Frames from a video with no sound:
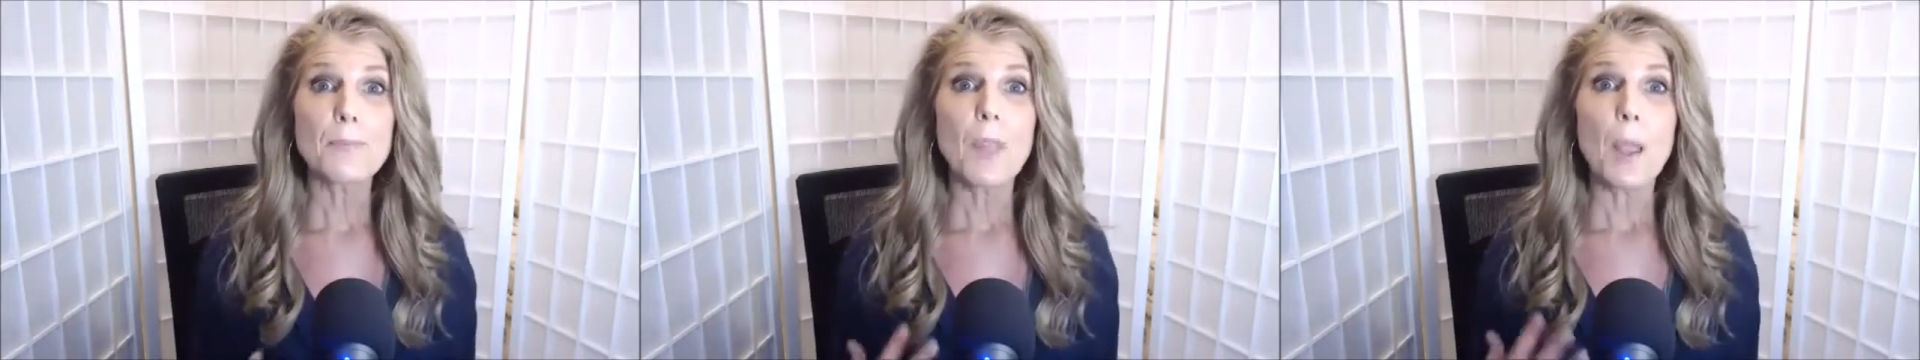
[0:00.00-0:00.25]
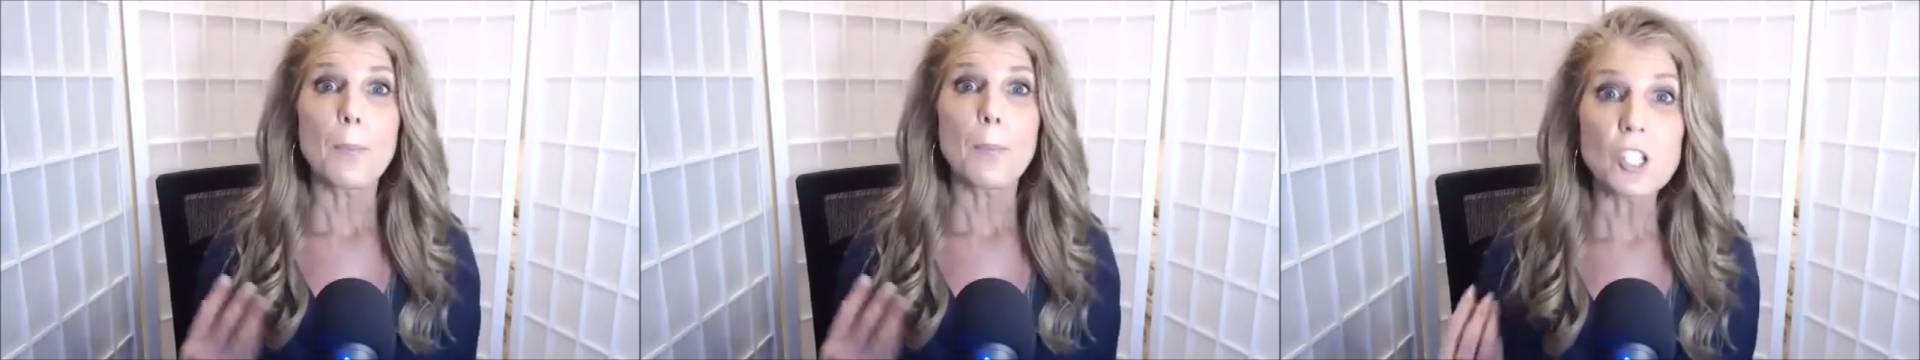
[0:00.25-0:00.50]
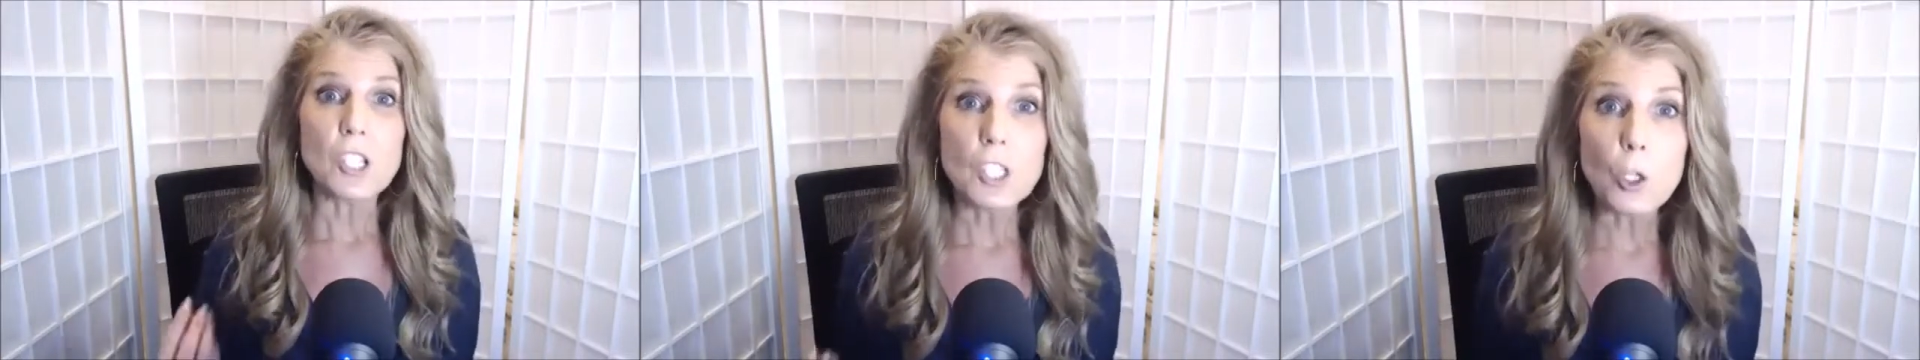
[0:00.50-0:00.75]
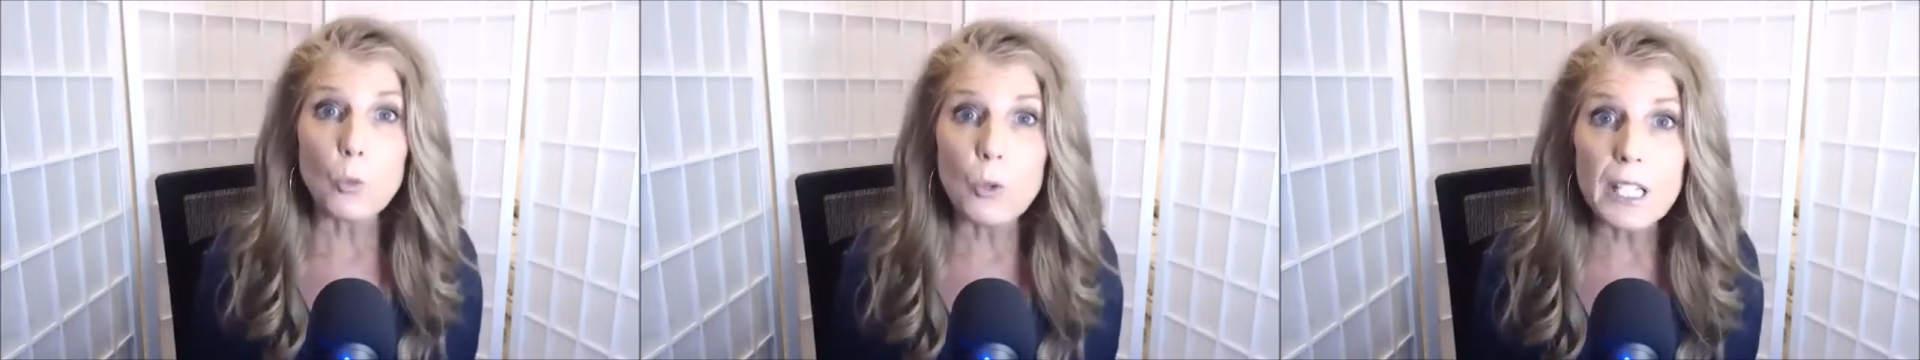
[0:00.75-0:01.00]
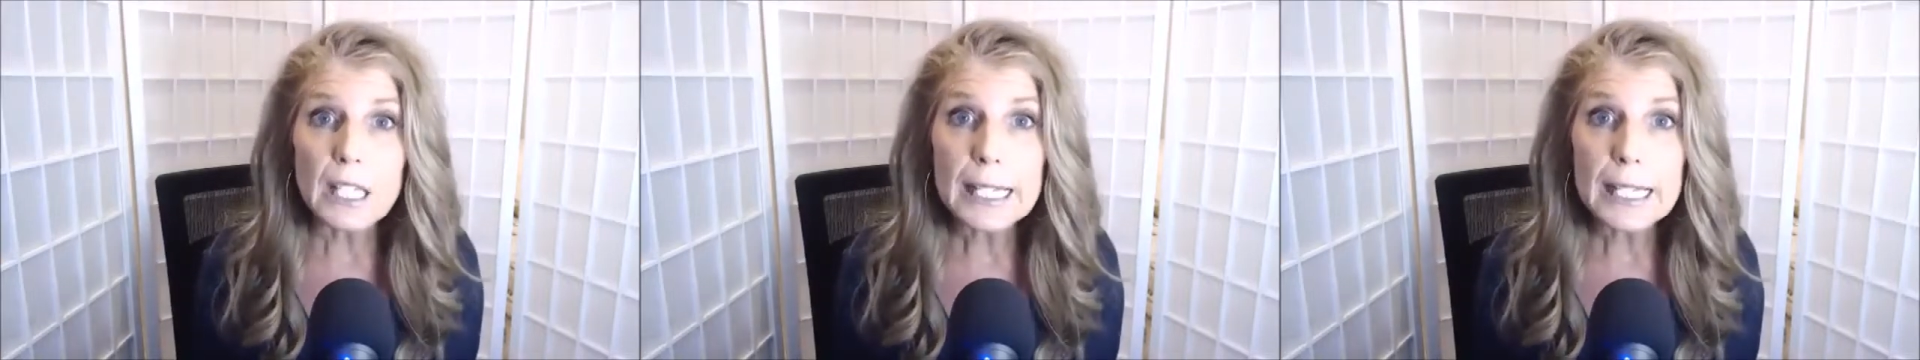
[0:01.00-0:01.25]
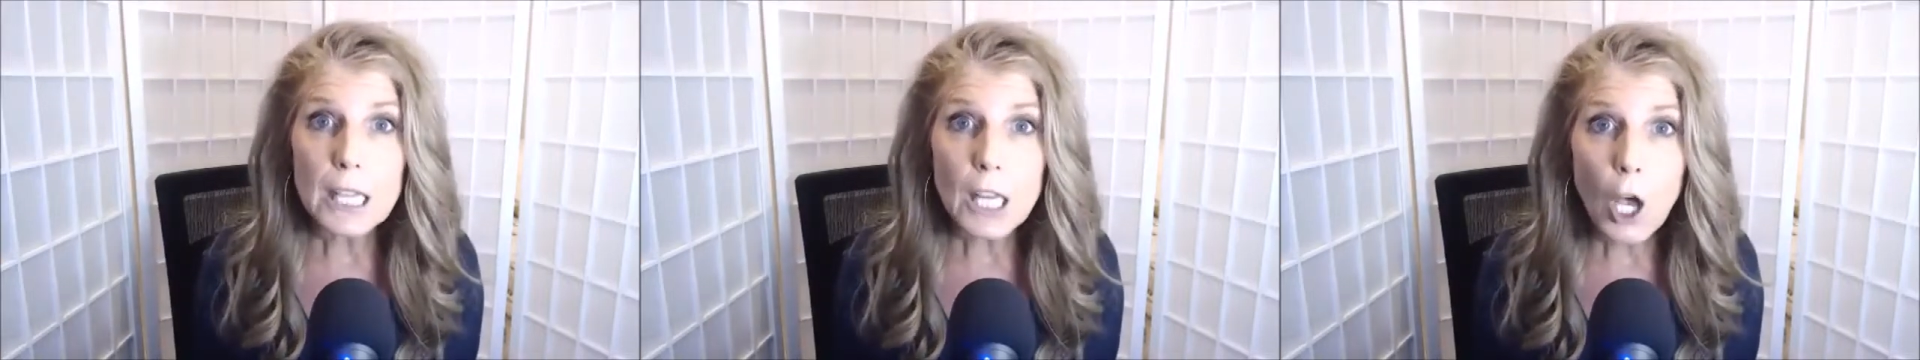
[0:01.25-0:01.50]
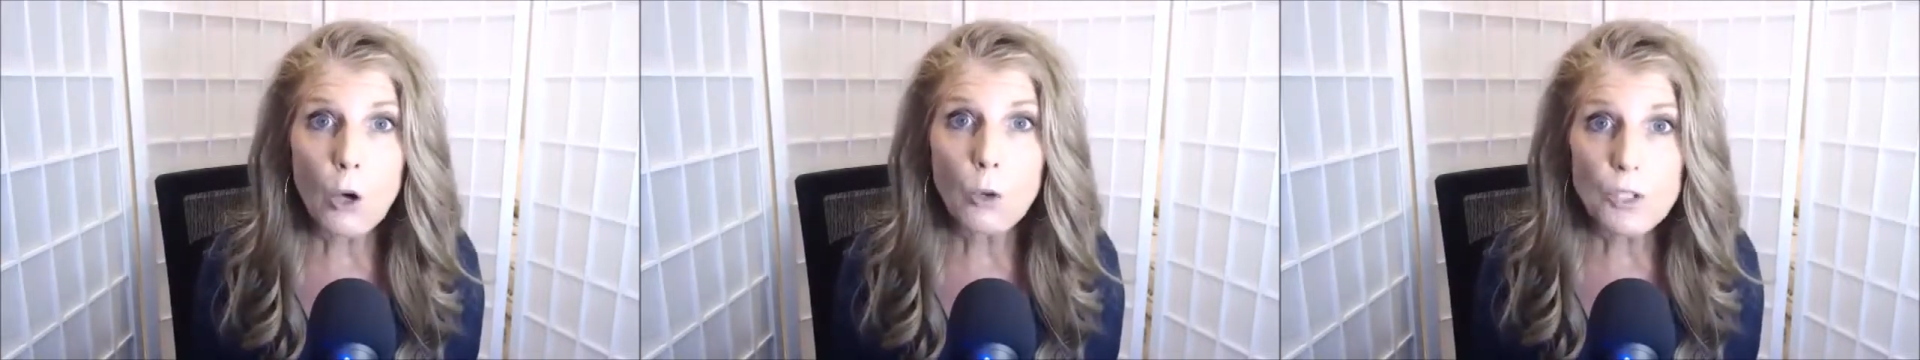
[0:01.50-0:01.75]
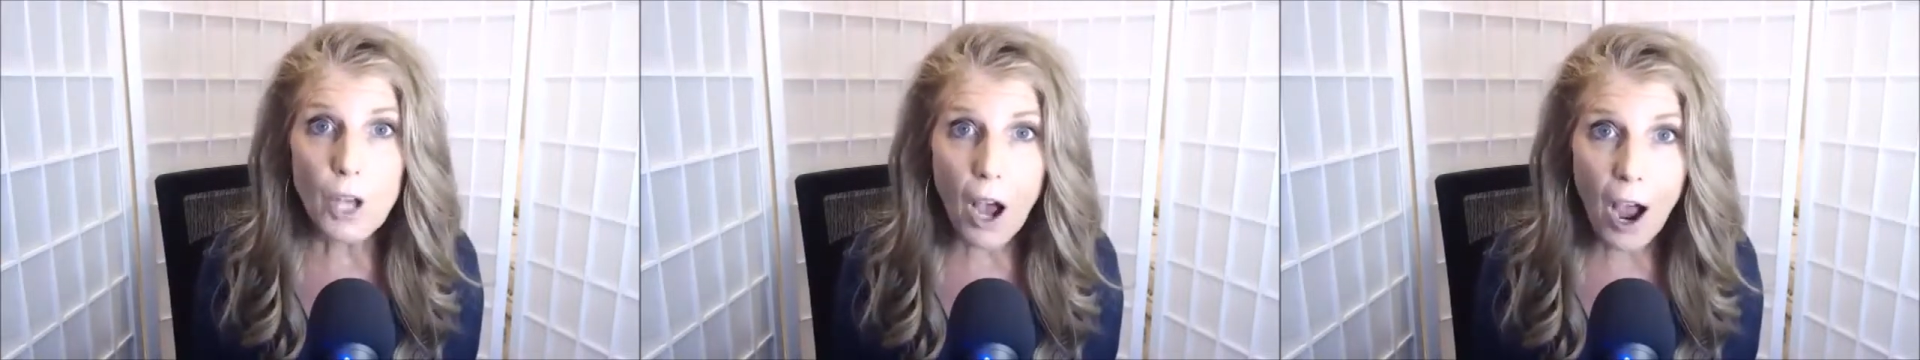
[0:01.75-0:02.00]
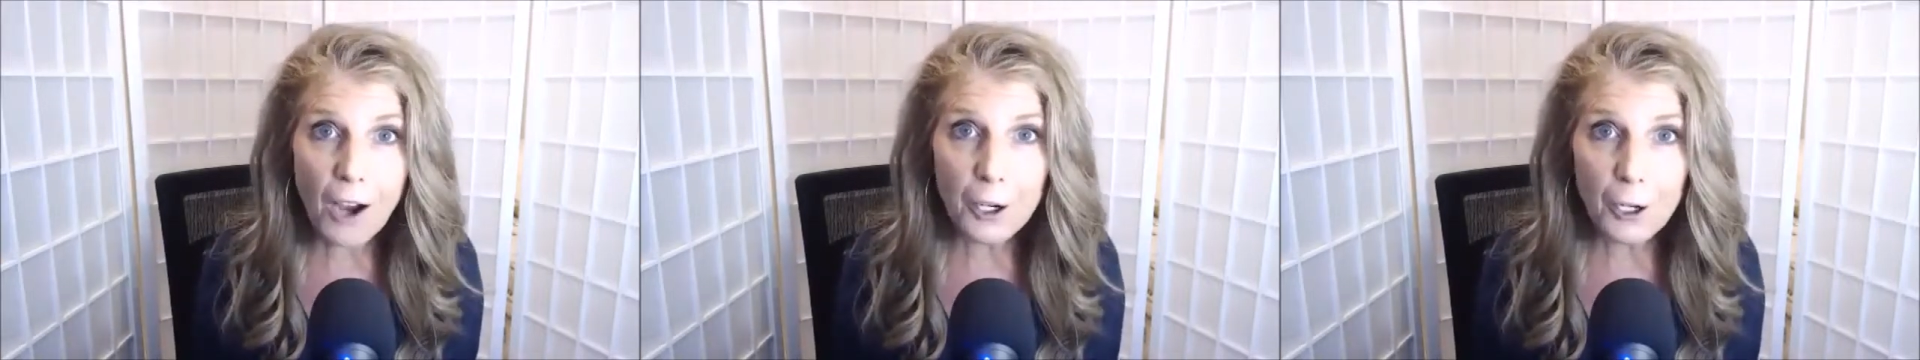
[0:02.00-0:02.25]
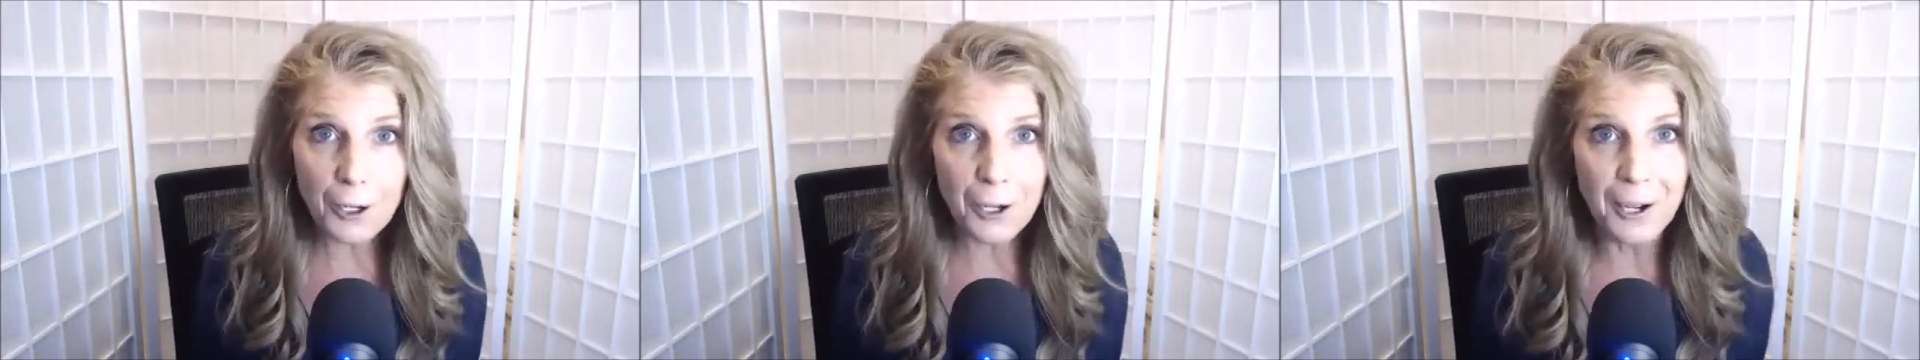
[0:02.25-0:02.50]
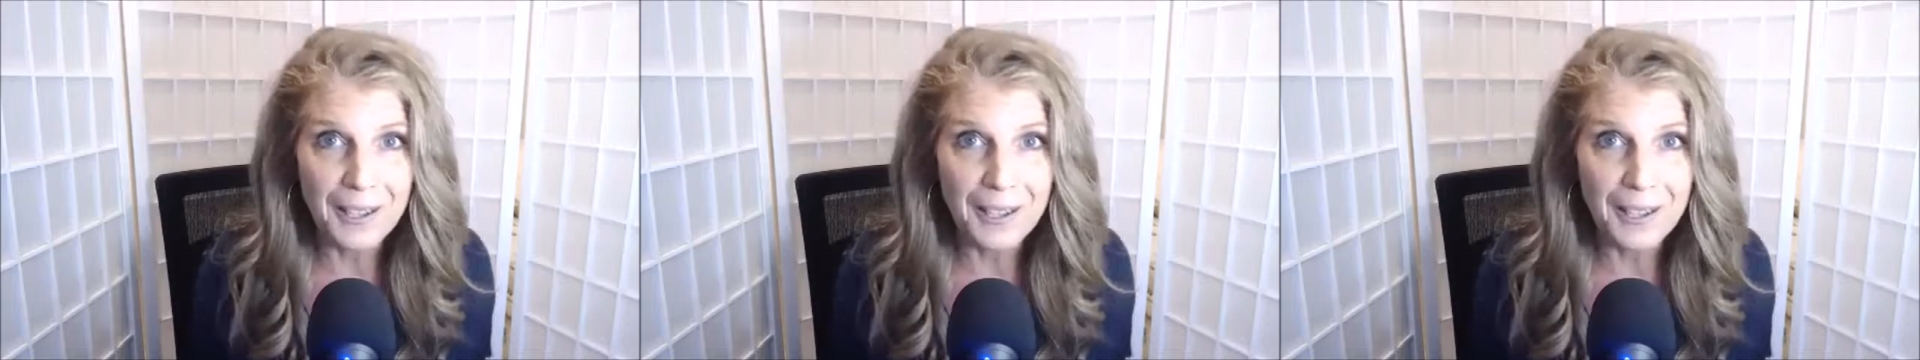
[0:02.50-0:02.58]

but she's a really low talker.